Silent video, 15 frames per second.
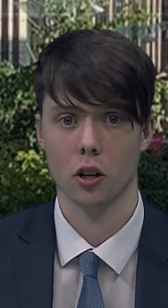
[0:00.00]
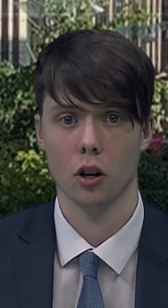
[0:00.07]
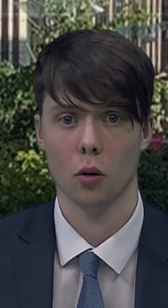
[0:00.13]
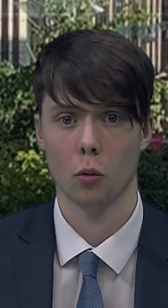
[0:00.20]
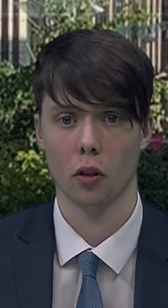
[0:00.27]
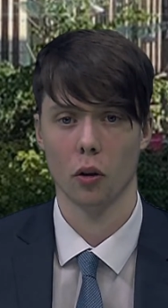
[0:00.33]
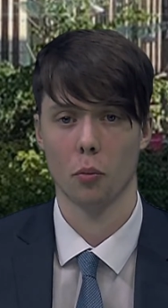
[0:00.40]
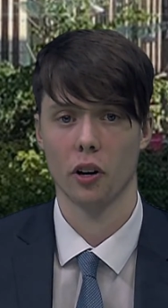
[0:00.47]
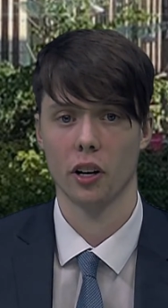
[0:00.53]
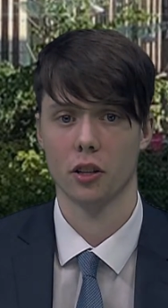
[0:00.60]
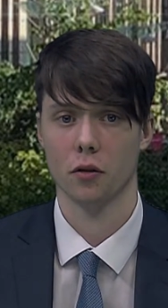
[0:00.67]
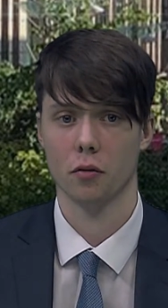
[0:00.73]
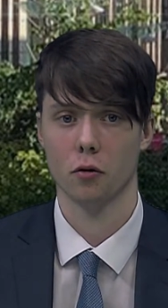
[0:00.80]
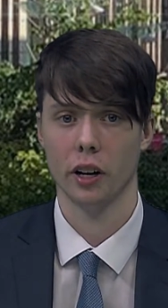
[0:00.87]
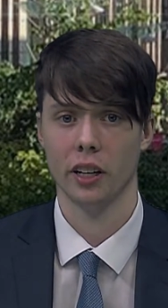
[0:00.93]
while the price
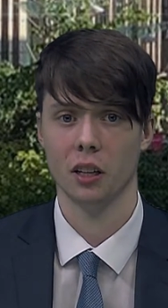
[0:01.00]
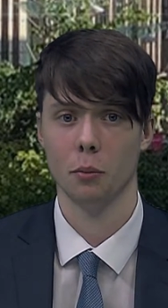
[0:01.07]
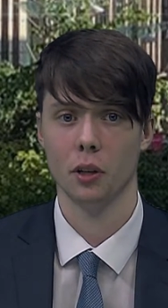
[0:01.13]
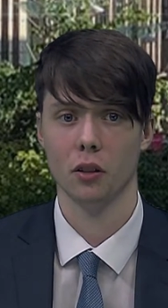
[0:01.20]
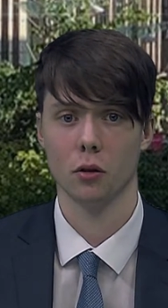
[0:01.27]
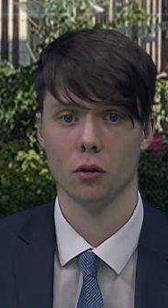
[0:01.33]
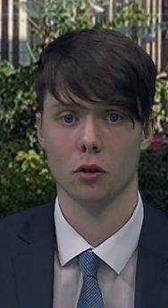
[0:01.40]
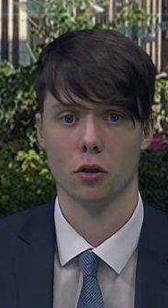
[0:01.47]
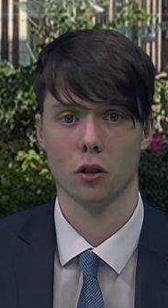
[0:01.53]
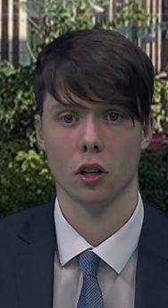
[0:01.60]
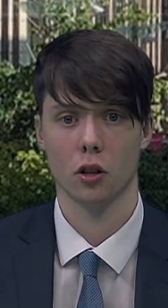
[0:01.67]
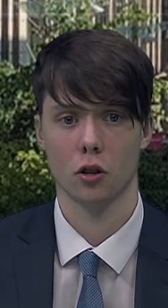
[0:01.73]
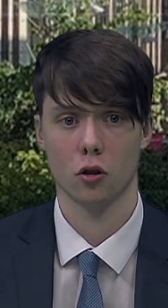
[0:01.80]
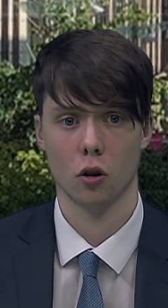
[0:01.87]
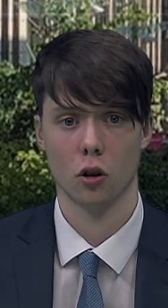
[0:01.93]
of ready meals,
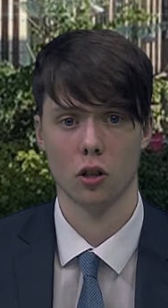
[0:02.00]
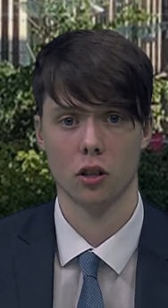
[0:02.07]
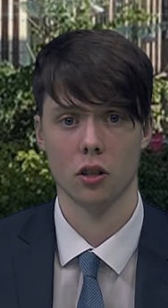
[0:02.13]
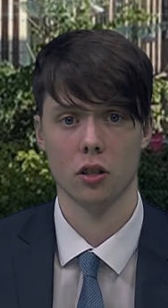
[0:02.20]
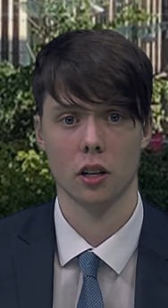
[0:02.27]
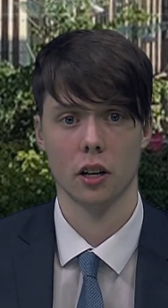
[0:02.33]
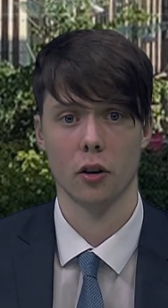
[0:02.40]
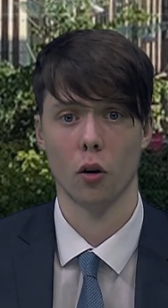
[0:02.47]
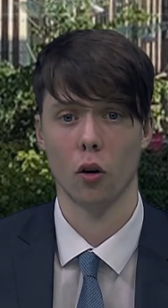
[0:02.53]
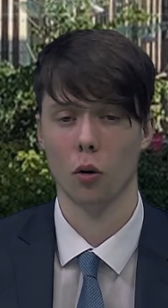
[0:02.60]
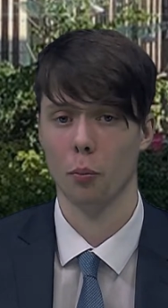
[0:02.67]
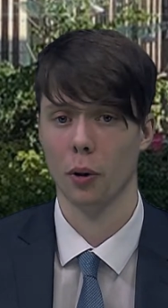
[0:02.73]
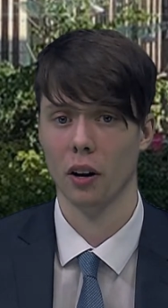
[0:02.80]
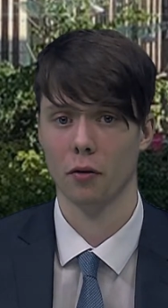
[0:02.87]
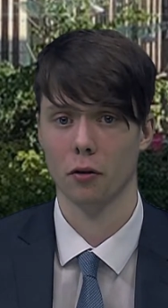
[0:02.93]
sauces and hot
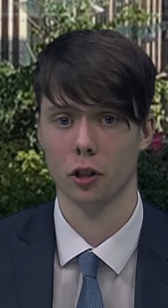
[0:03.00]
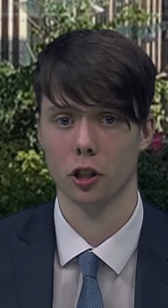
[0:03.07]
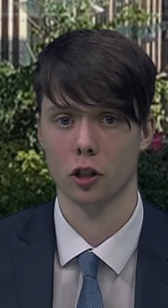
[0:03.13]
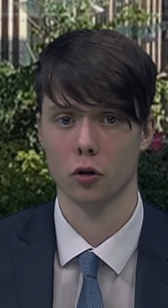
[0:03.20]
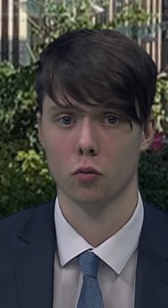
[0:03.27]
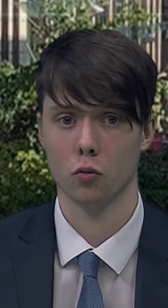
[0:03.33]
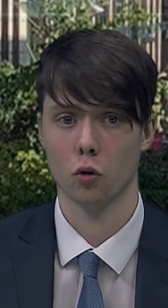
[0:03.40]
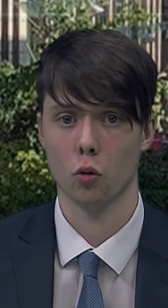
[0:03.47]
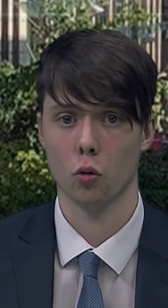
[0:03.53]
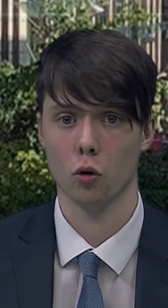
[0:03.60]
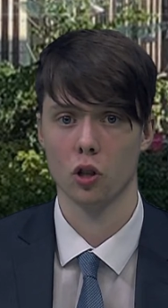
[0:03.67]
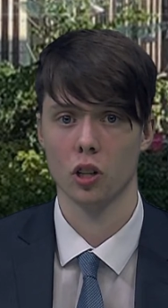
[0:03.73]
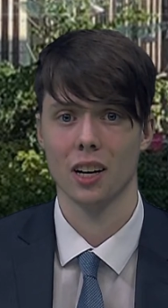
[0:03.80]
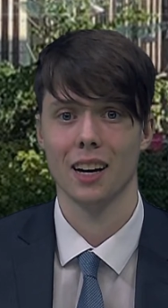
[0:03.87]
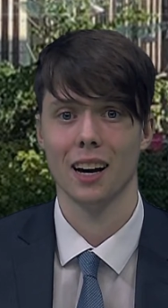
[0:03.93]
beverages
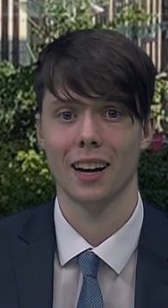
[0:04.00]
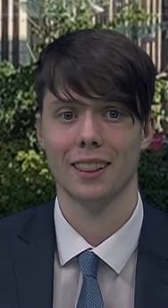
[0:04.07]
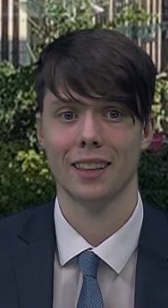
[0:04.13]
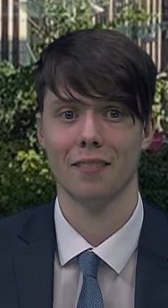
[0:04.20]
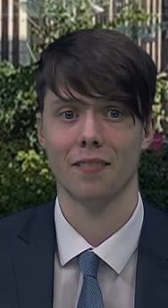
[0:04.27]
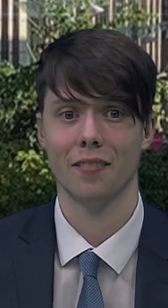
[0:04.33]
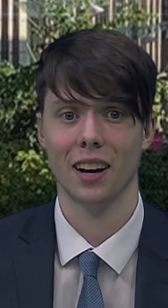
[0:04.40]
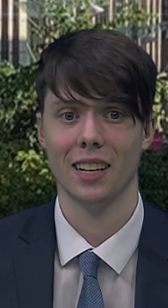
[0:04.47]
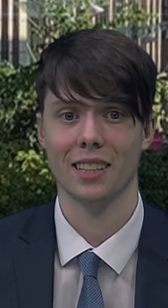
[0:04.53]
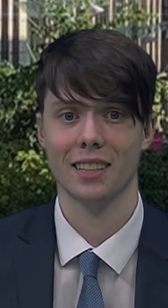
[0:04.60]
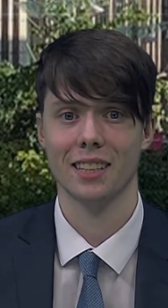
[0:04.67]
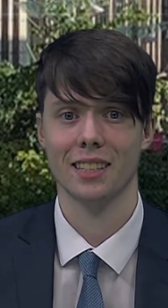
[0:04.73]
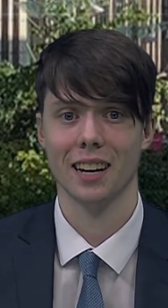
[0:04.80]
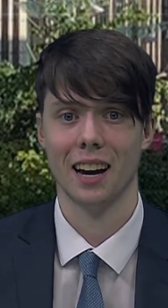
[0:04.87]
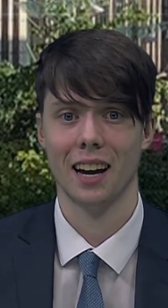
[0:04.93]
rose at the
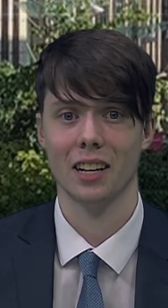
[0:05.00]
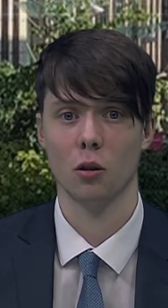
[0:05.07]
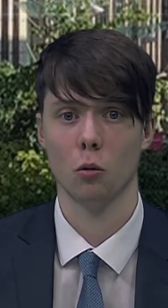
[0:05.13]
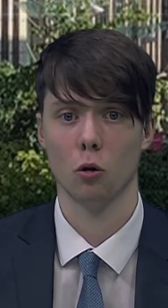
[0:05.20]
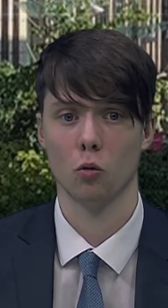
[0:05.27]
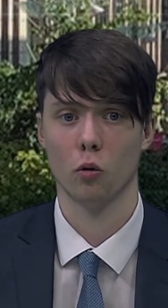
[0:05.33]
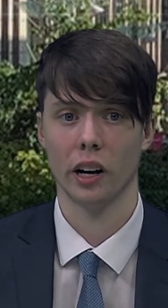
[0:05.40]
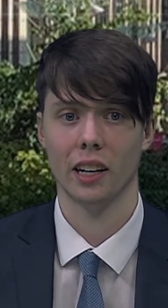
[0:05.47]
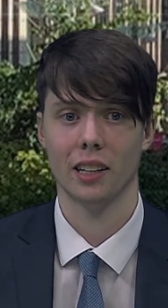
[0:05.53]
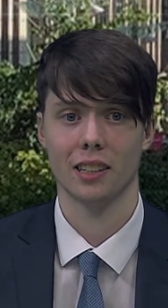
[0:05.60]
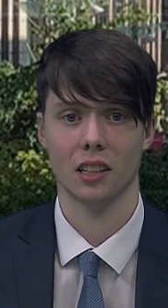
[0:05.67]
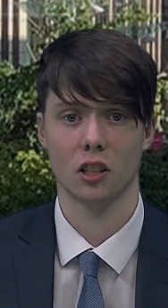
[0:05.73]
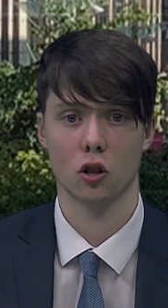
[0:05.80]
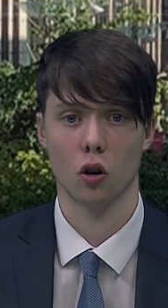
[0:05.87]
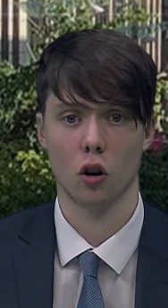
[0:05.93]
fastest annual rate
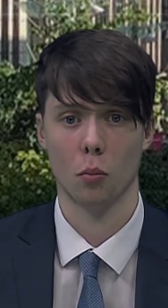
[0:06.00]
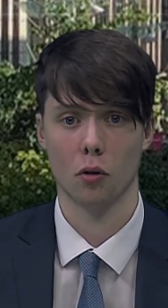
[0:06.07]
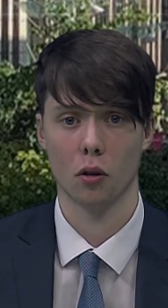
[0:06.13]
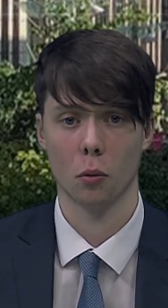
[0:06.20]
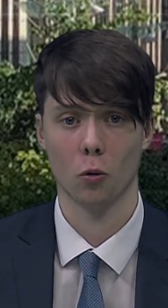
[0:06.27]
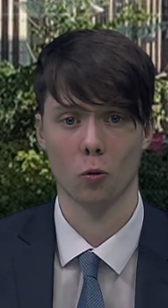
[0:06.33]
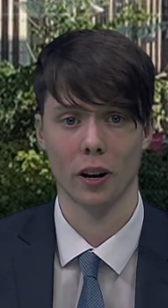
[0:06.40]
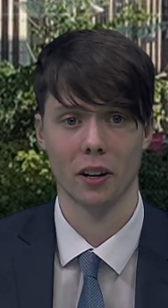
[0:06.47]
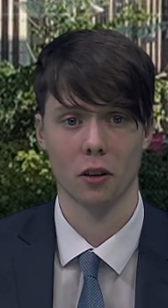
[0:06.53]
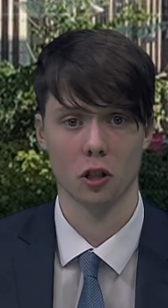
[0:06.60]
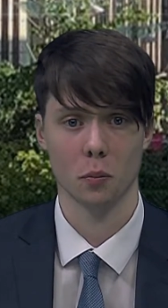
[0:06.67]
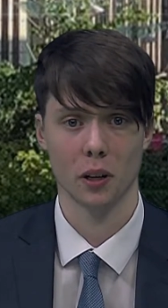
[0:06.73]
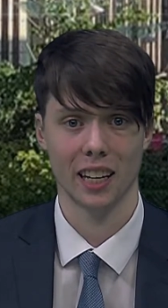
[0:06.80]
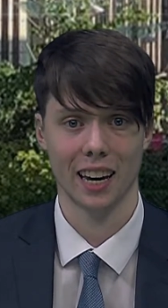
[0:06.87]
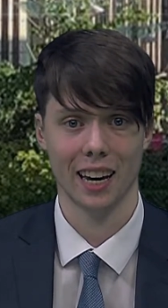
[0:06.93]
since comparable records
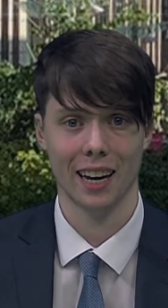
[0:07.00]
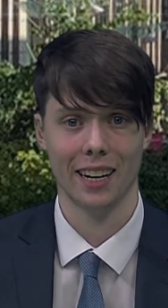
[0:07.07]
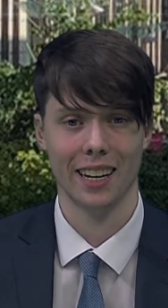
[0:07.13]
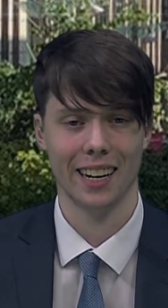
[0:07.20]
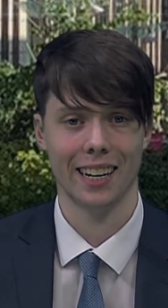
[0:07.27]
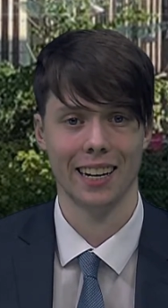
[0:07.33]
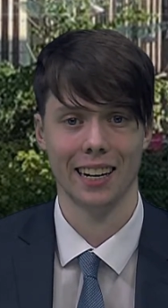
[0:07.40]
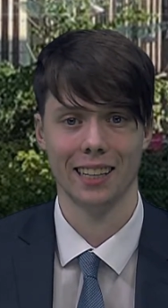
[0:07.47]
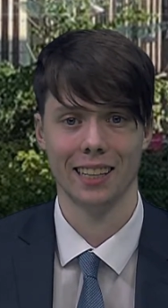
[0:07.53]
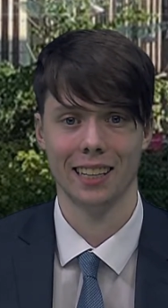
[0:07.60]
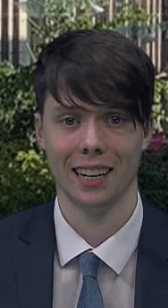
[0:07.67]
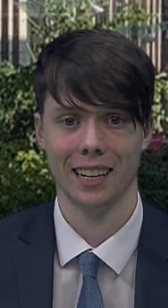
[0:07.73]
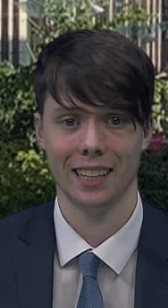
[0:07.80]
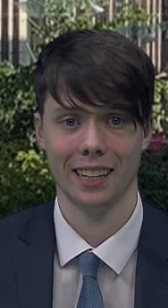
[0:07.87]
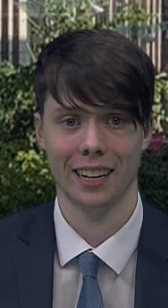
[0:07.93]
began in
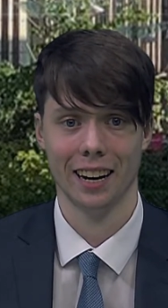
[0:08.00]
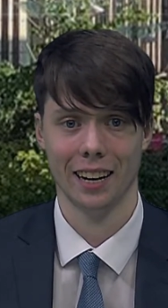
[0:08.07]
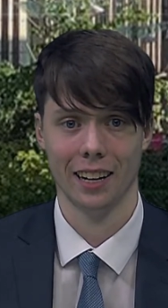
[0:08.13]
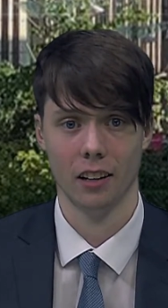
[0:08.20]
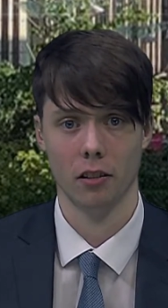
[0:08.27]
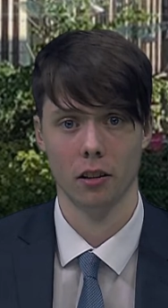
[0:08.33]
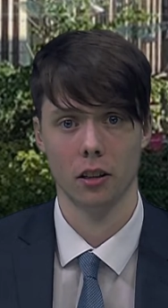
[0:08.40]
1989.